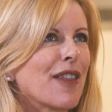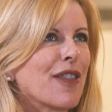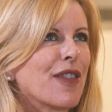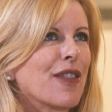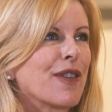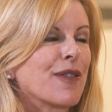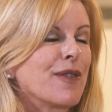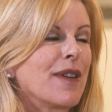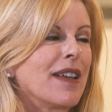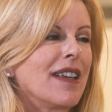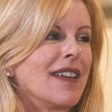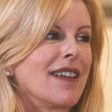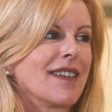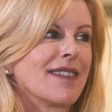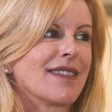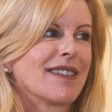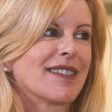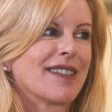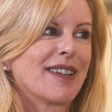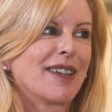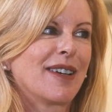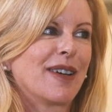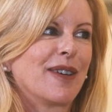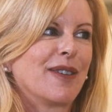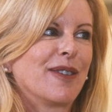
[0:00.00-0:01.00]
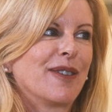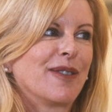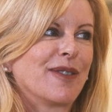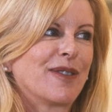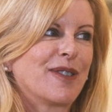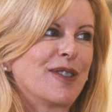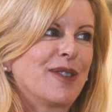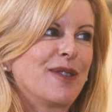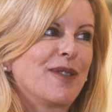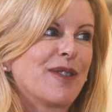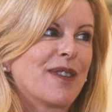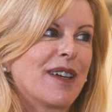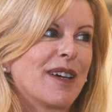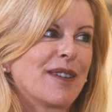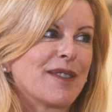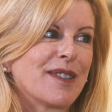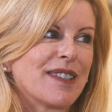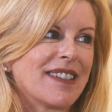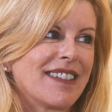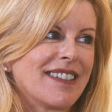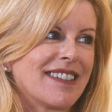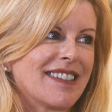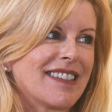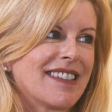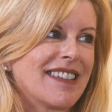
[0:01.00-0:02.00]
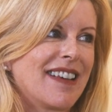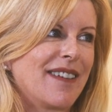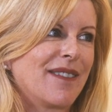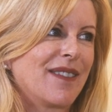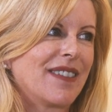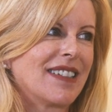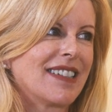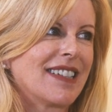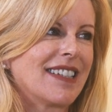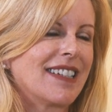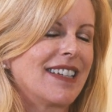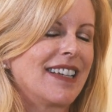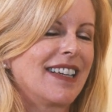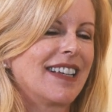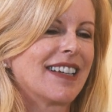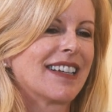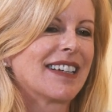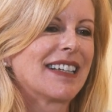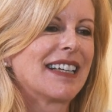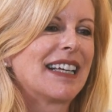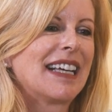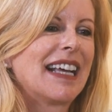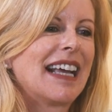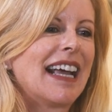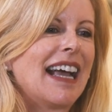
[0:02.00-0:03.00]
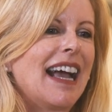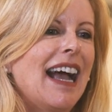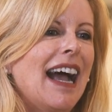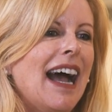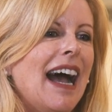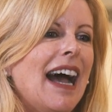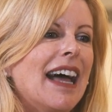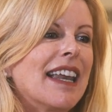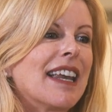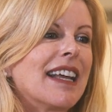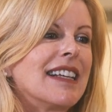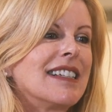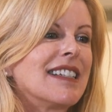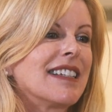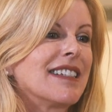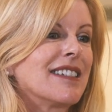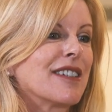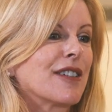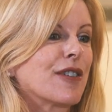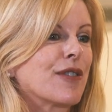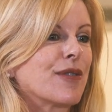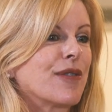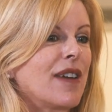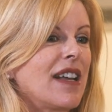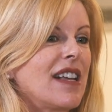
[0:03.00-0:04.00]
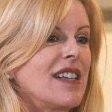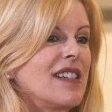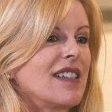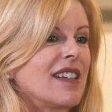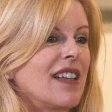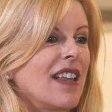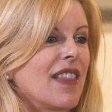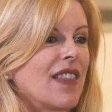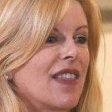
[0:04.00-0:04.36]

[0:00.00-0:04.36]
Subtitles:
3 years ago, 2017. And I did a crazy